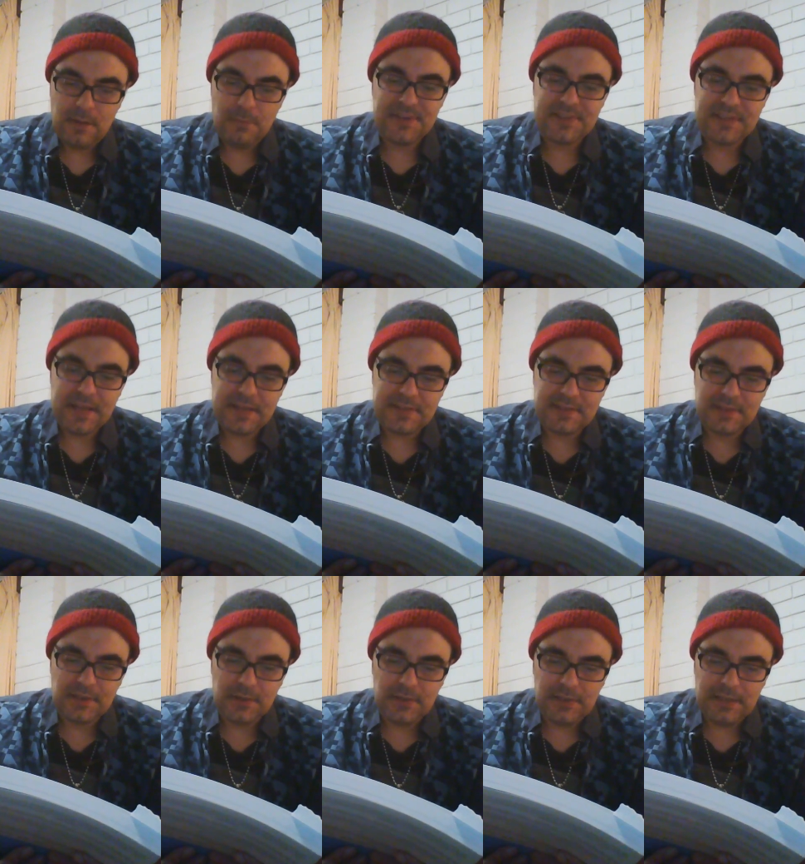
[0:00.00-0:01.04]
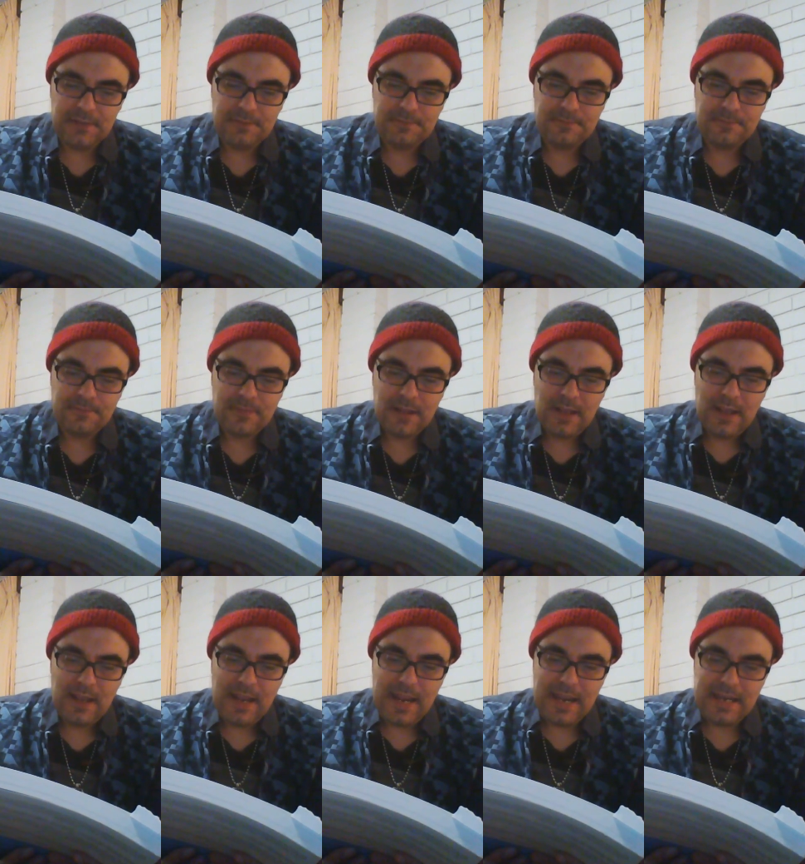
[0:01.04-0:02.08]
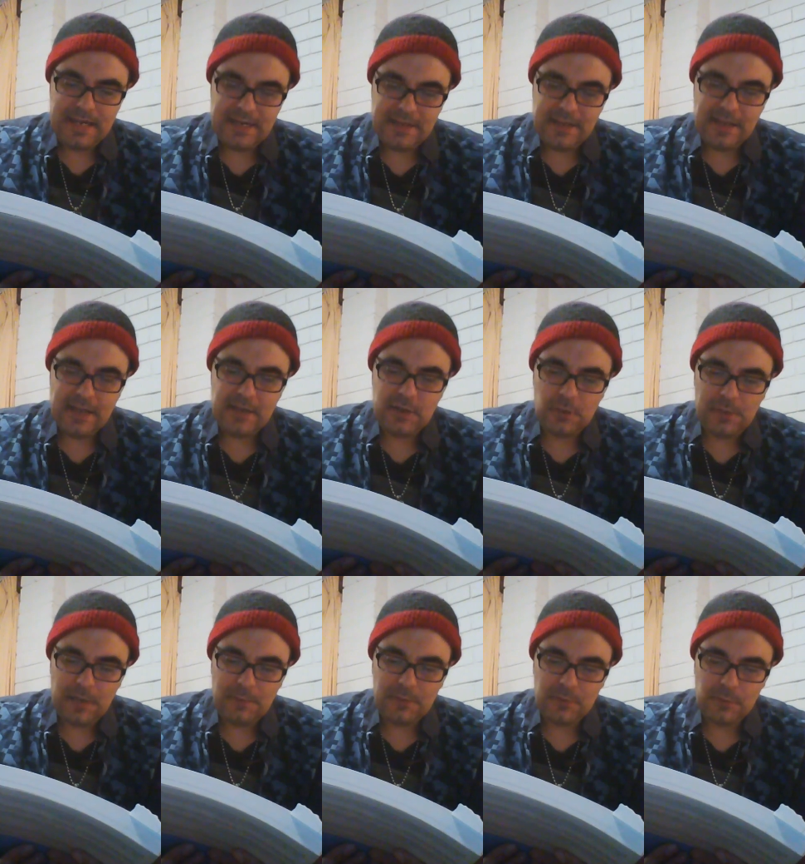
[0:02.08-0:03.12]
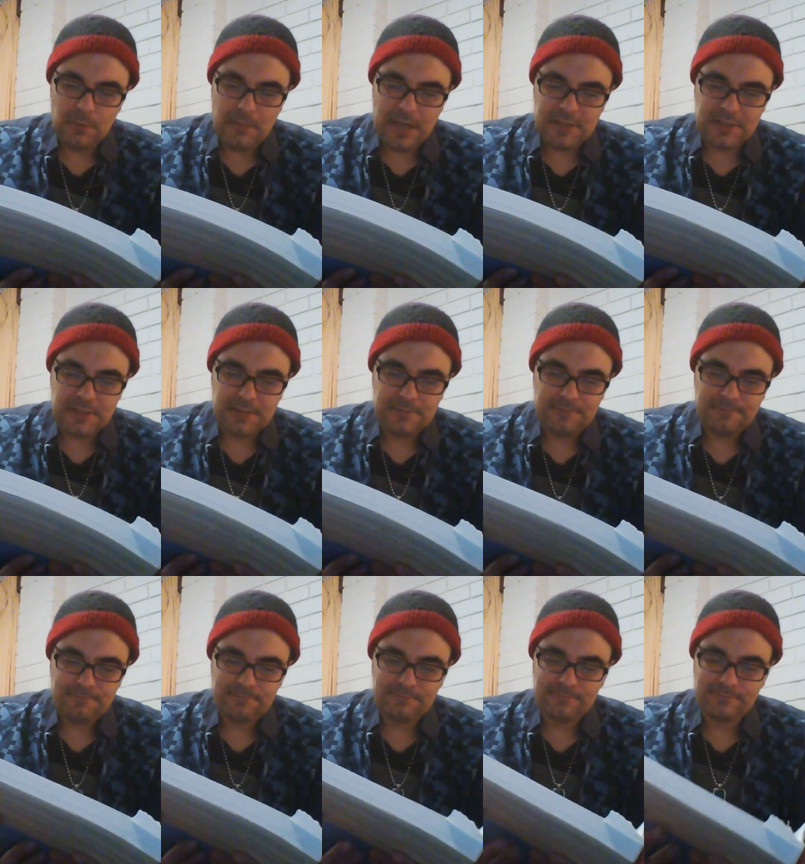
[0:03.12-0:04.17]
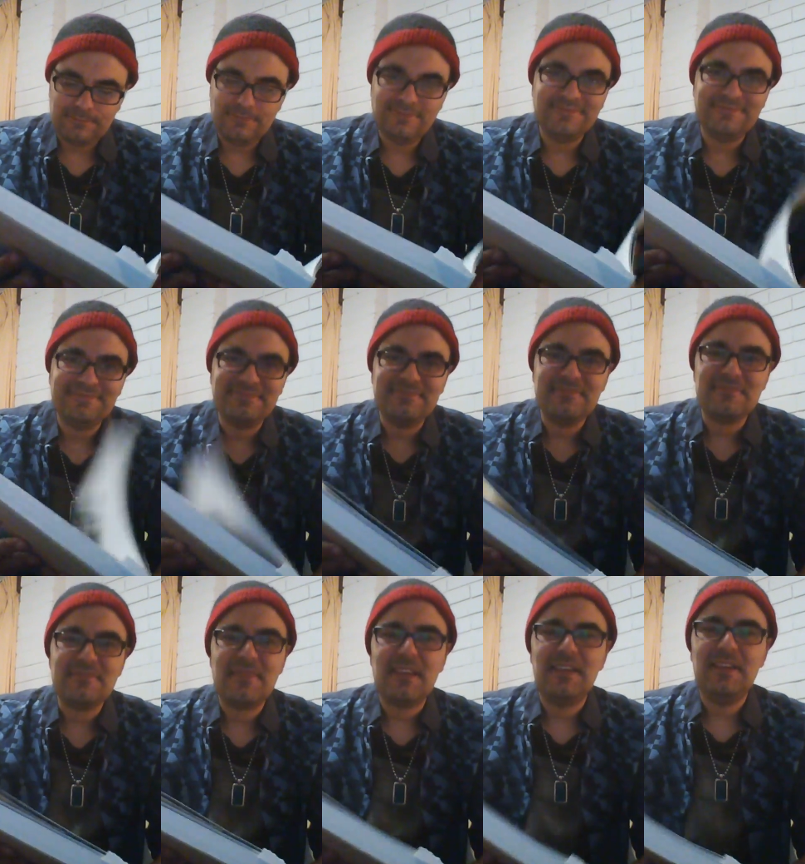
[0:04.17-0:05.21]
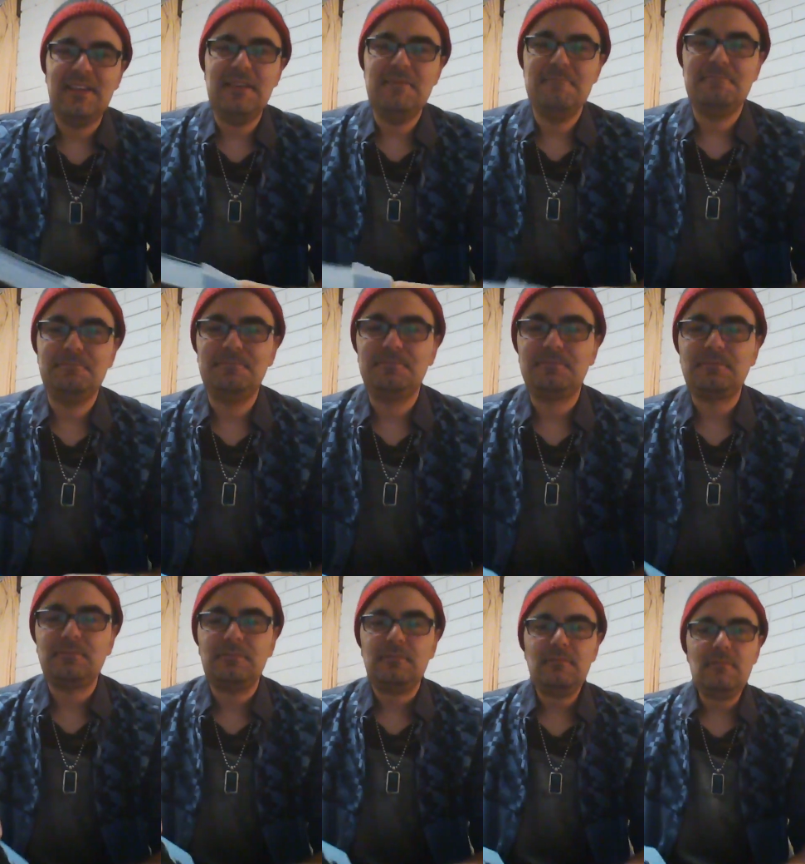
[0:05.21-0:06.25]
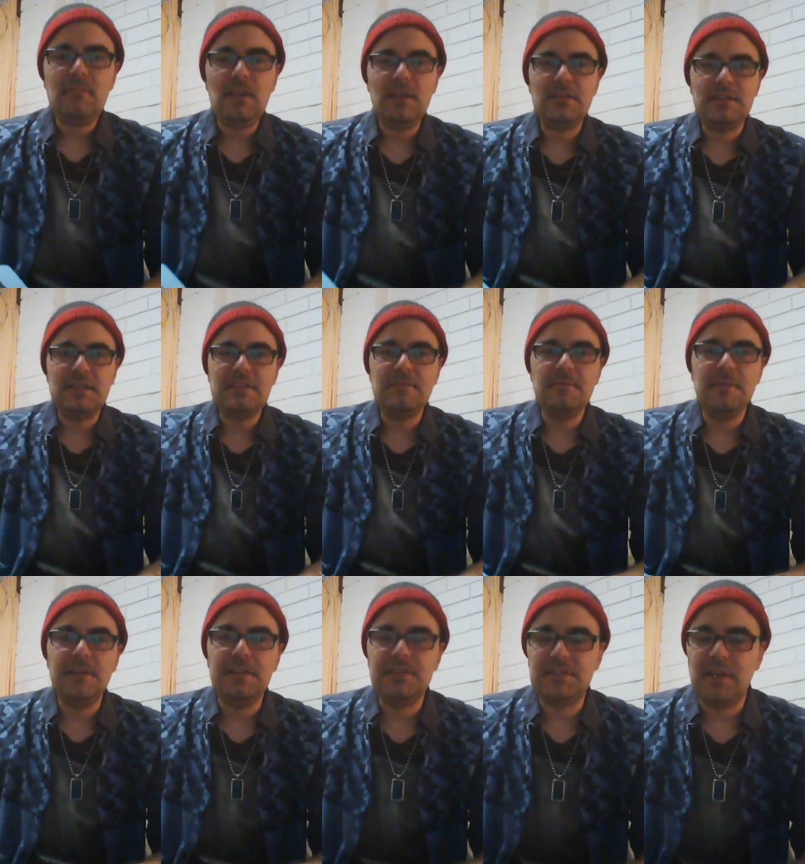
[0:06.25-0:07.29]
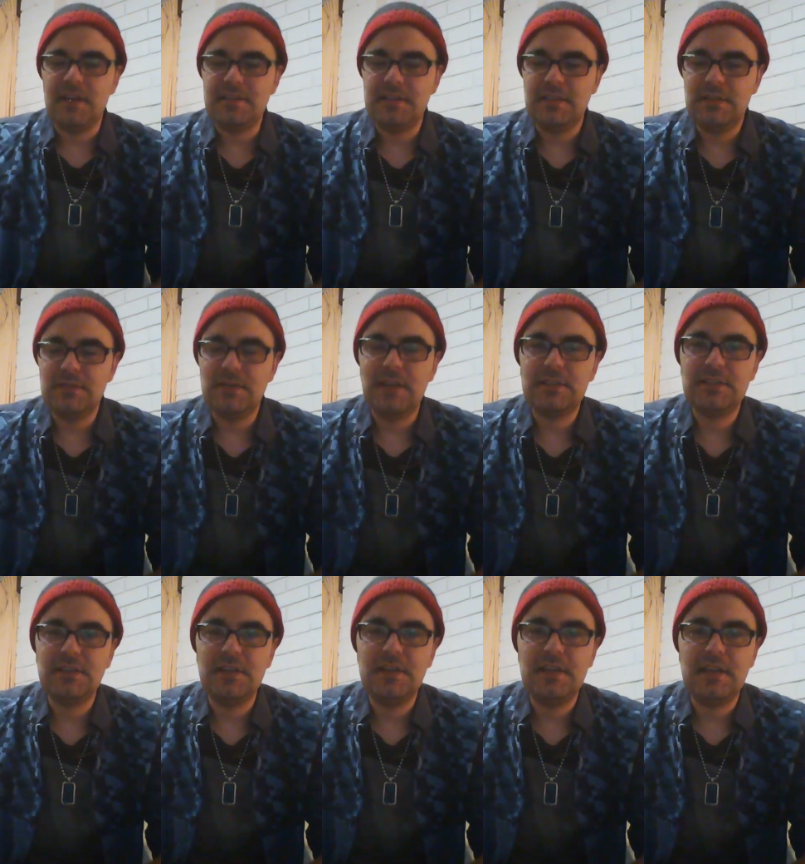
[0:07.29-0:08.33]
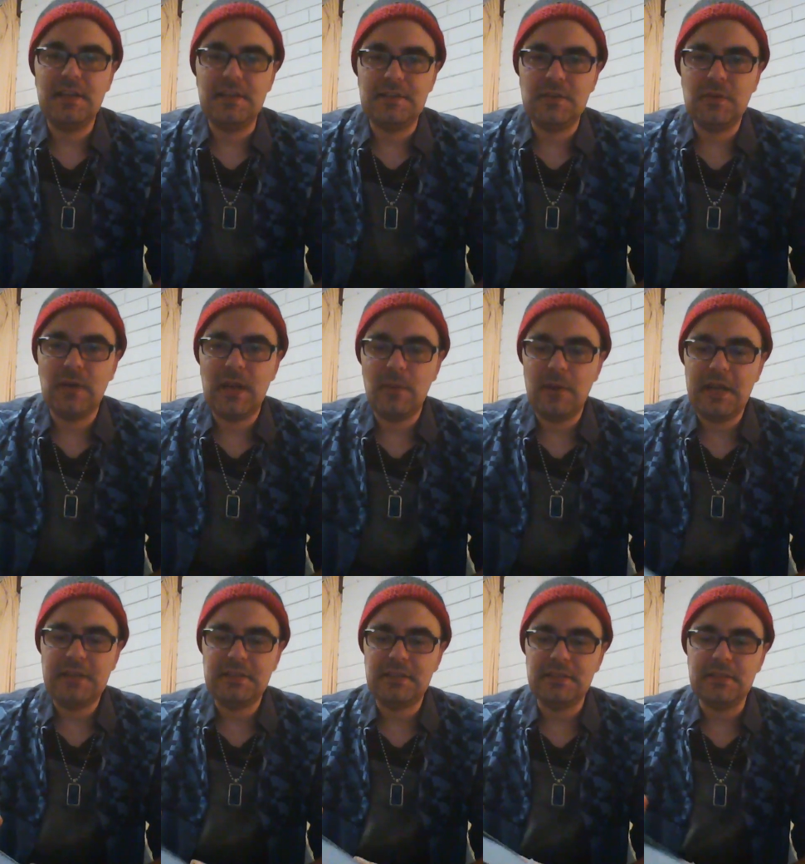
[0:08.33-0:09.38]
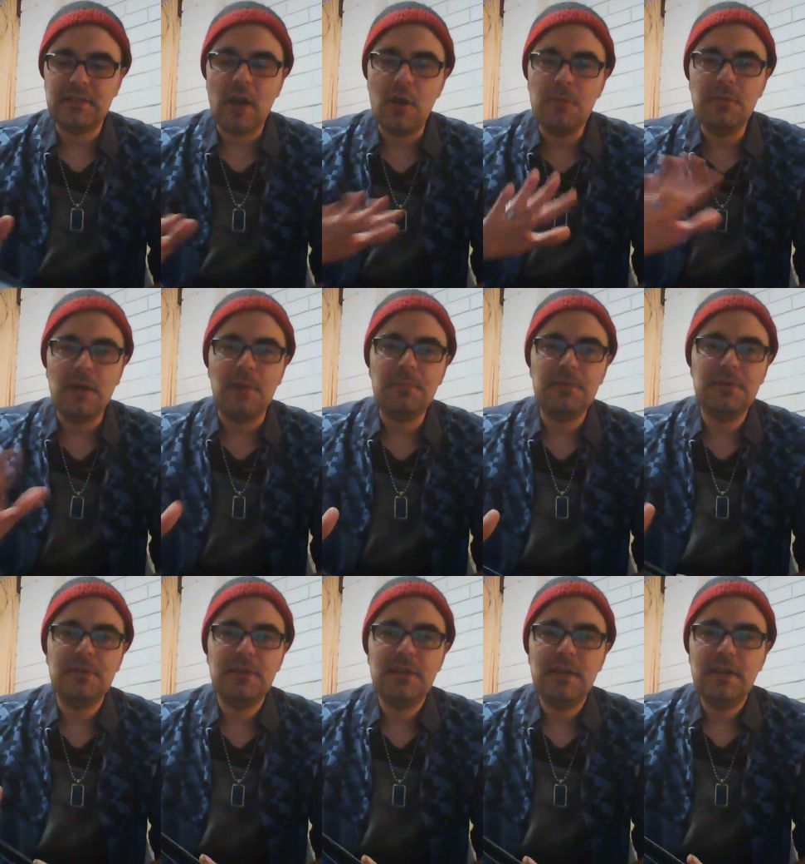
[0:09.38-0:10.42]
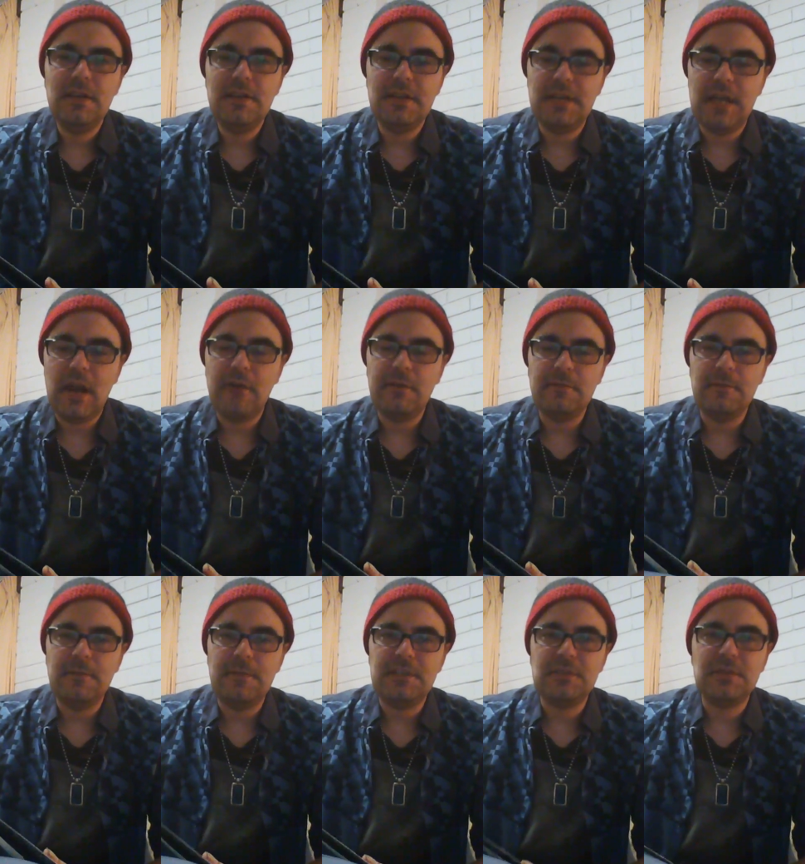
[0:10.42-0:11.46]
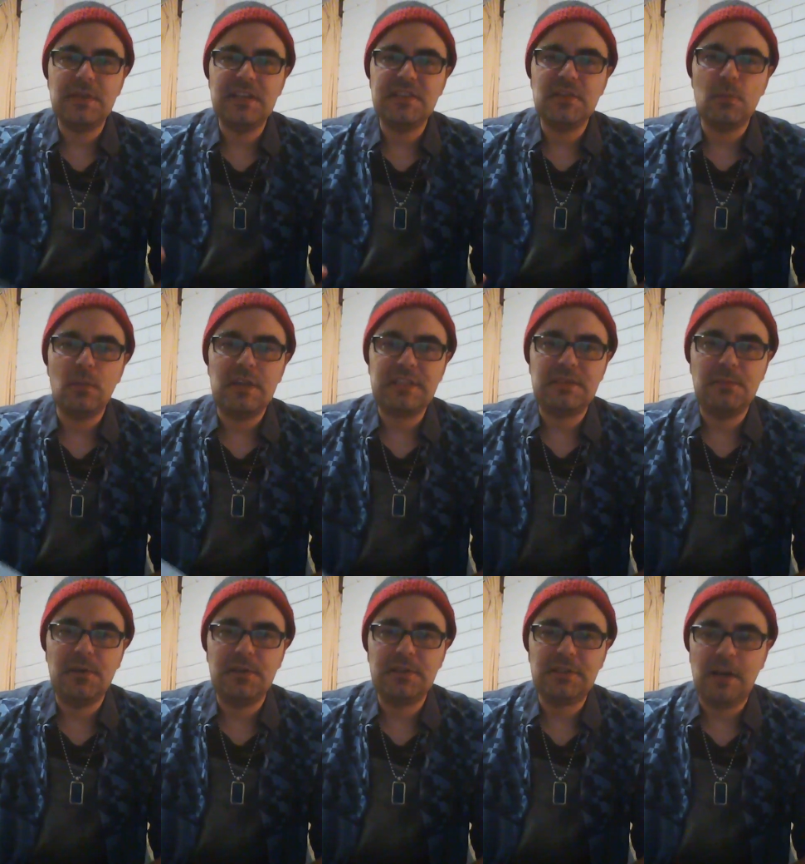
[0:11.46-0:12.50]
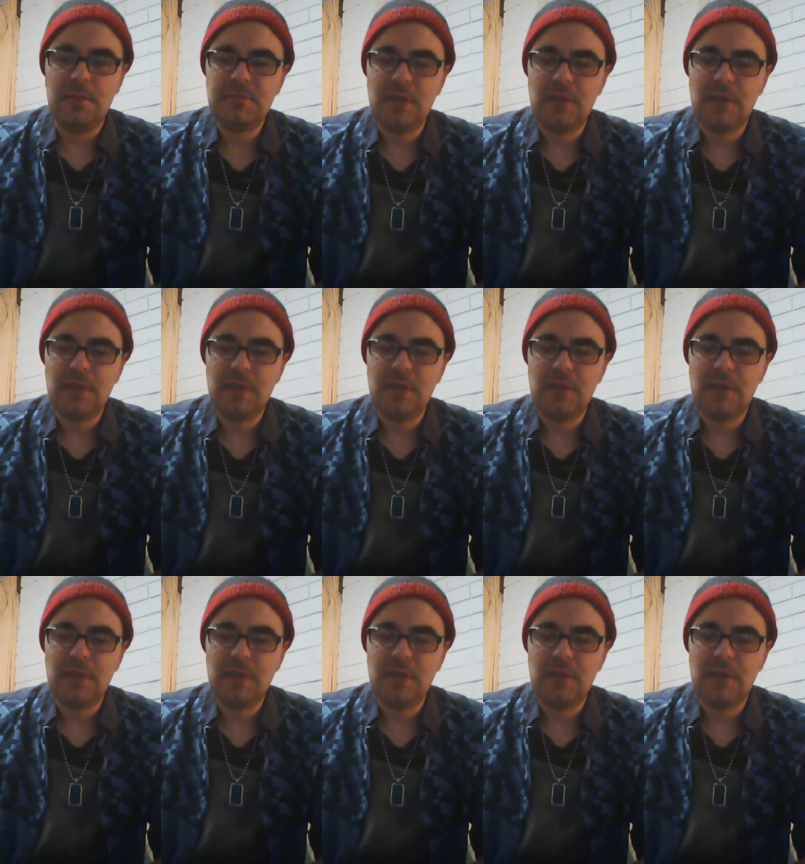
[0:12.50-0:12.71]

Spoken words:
But say it slowly, and in the end you'll be able to imagine it. Okay? So that's a very enticing introduction, I think, and it's a great way to open up the narrative of history as the once upon a time